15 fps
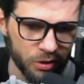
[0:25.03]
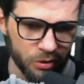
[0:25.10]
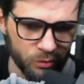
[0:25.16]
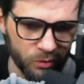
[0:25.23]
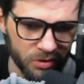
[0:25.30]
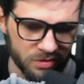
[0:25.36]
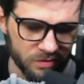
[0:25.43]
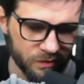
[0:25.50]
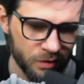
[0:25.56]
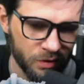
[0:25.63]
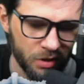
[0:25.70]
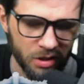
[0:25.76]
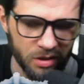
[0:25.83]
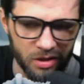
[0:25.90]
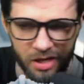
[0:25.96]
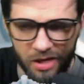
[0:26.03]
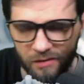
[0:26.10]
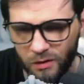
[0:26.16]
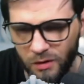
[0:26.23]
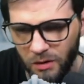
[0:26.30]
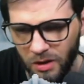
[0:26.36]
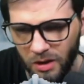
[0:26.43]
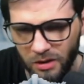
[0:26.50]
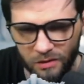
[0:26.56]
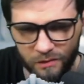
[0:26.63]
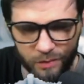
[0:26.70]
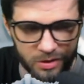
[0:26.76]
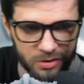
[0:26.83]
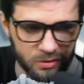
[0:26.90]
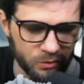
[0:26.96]
New ones have gone, they've gone.
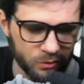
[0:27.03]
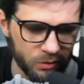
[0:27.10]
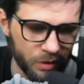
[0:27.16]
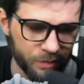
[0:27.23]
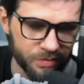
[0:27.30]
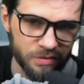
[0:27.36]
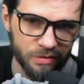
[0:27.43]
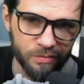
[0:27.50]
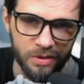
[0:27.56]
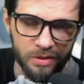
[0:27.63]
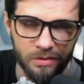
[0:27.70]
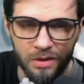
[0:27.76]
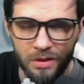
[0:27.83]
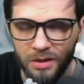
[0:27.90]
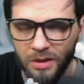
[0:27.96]
There've been screw ups. There've been